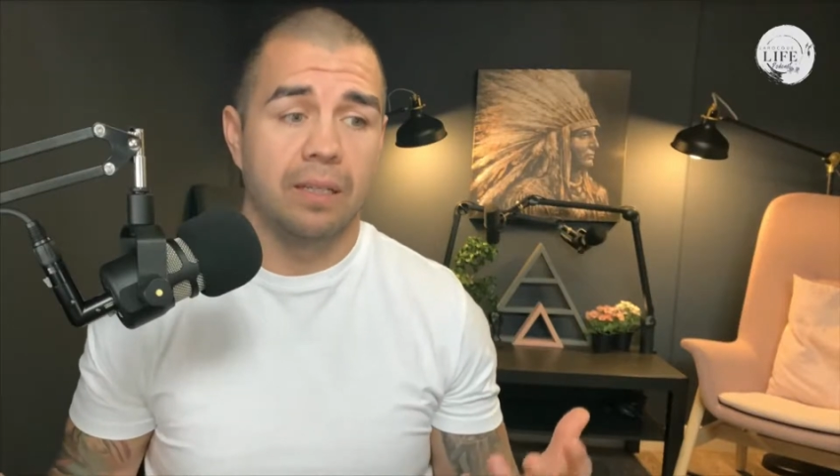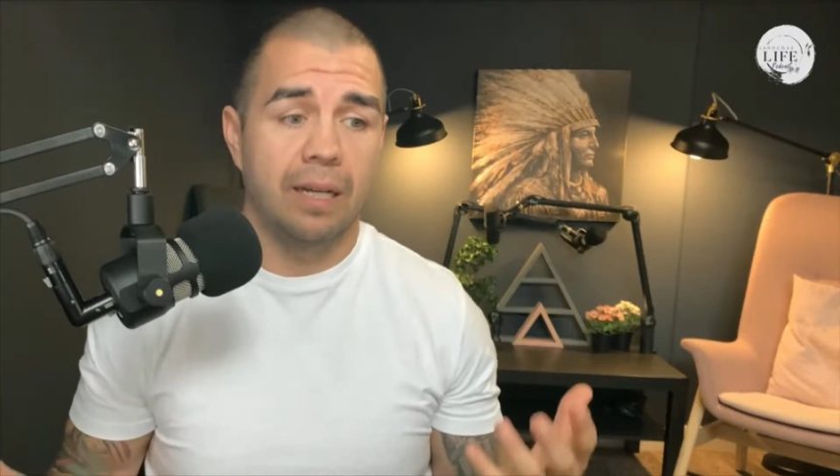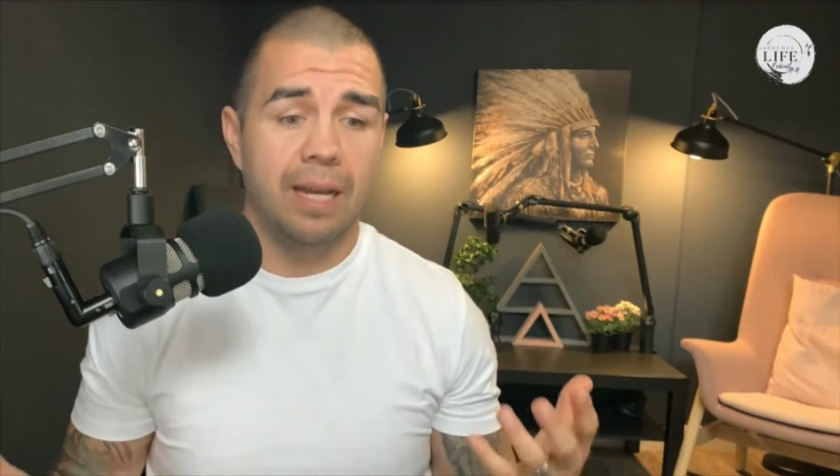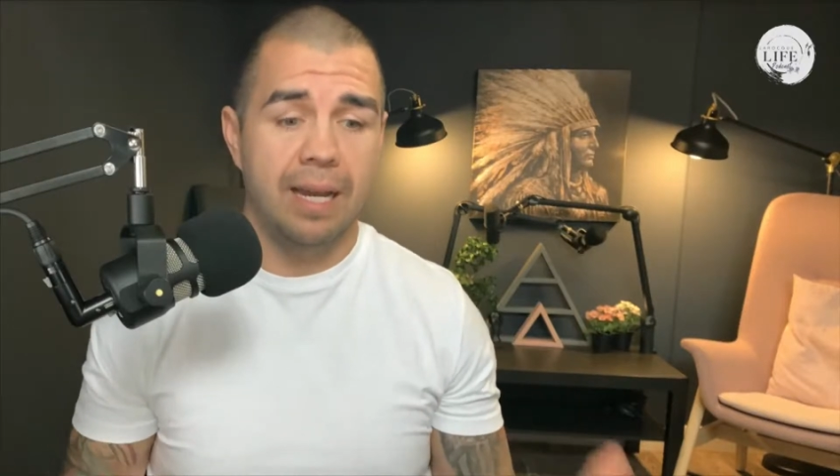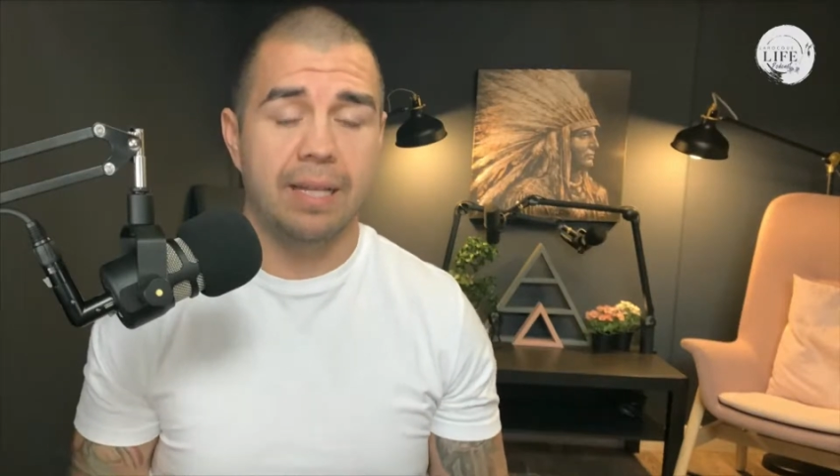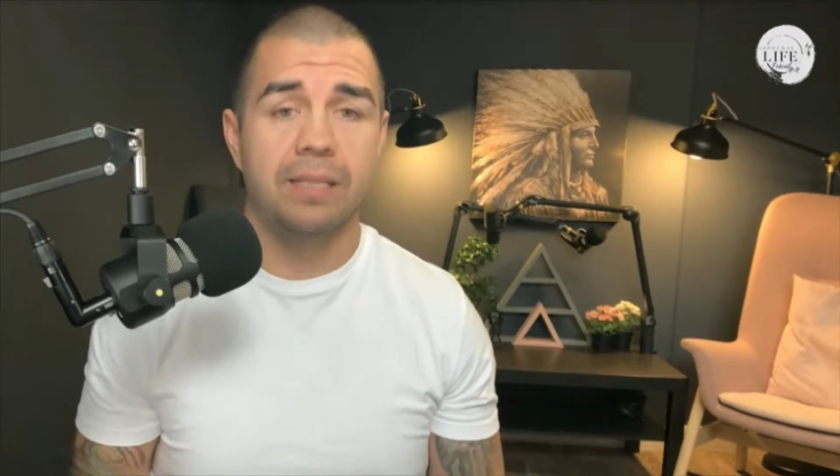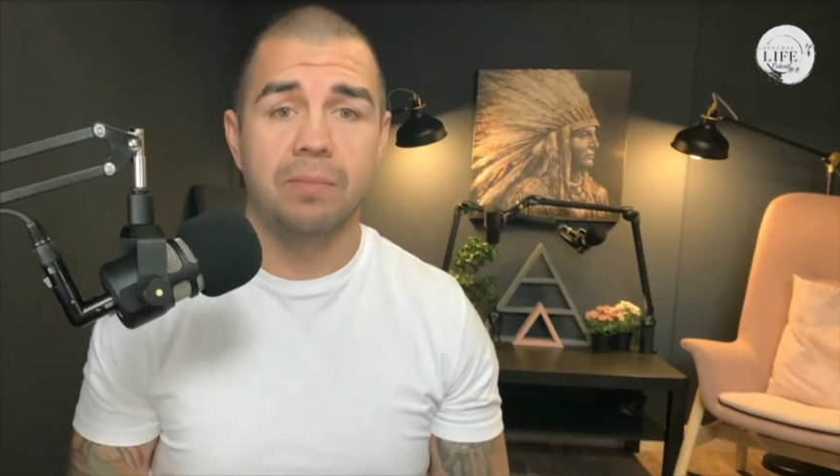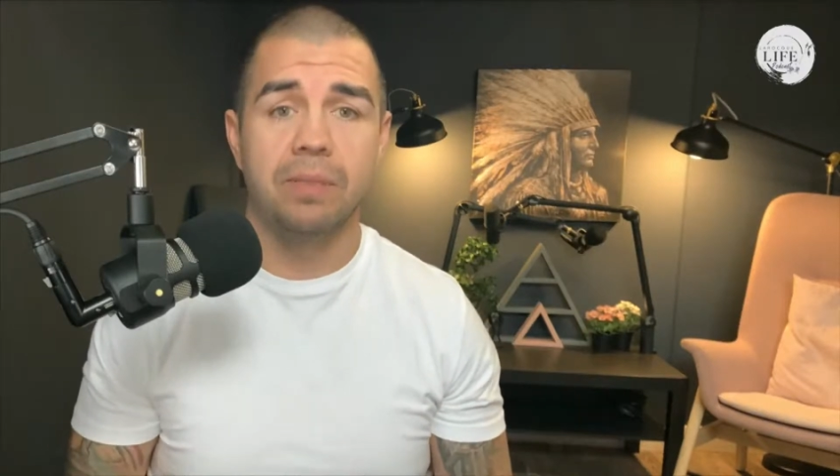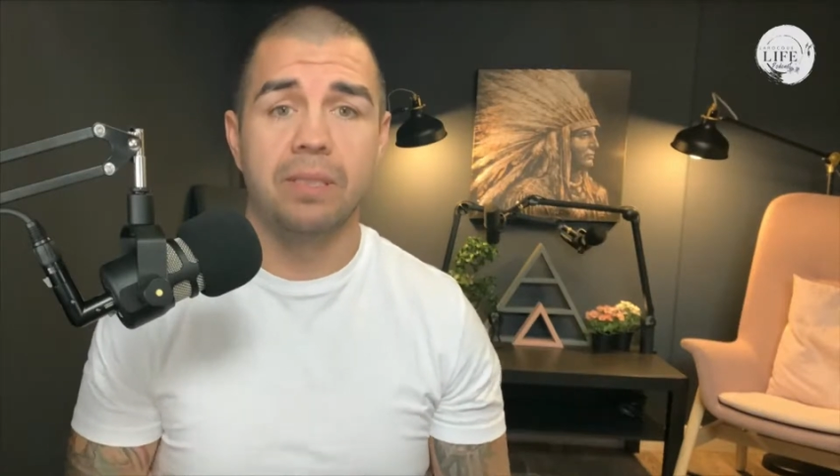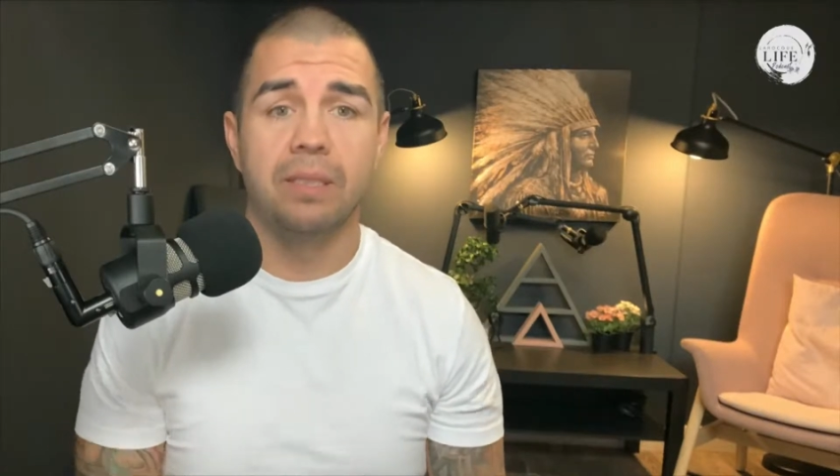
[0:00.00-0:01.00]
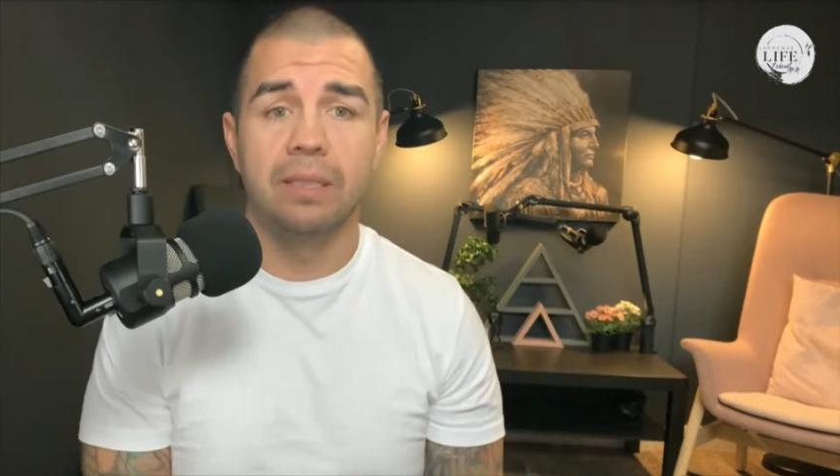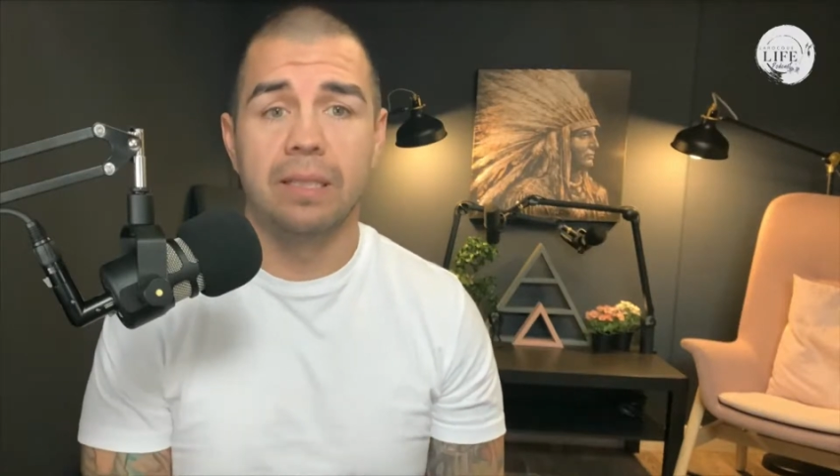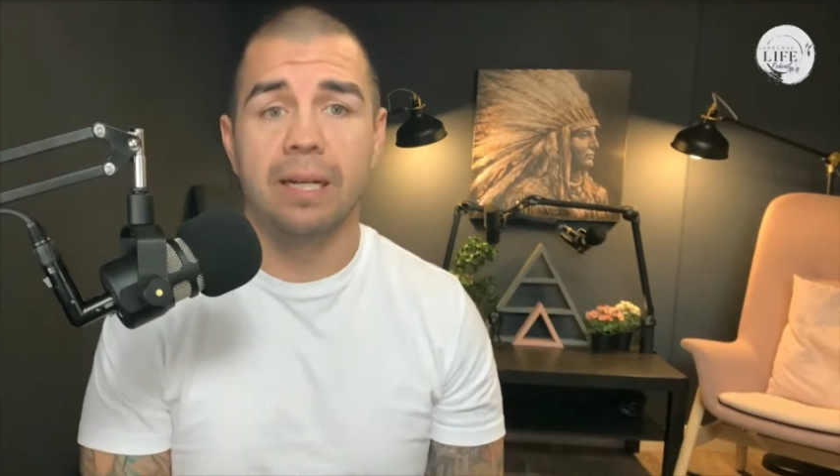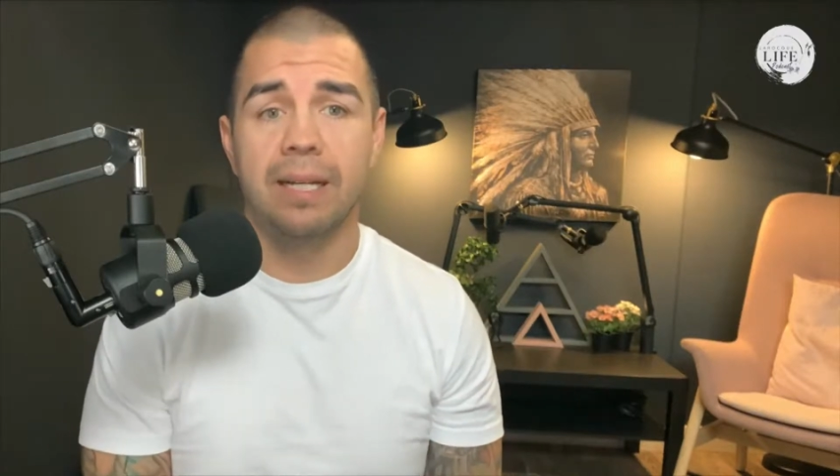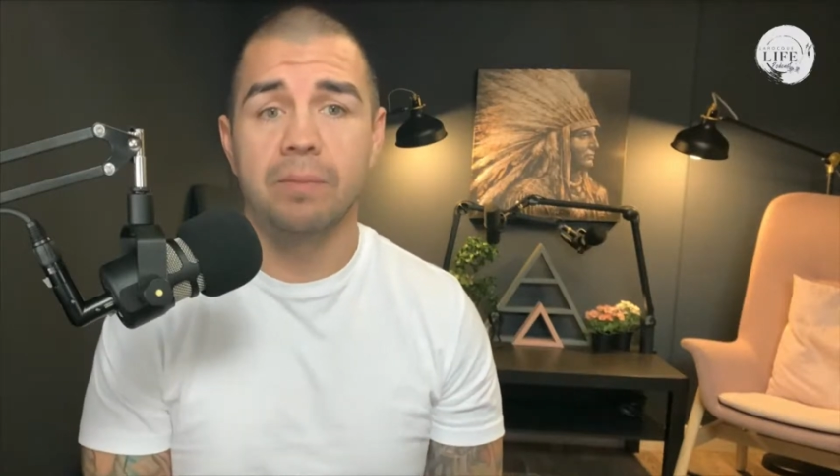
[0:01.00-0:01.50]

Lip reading: I had to be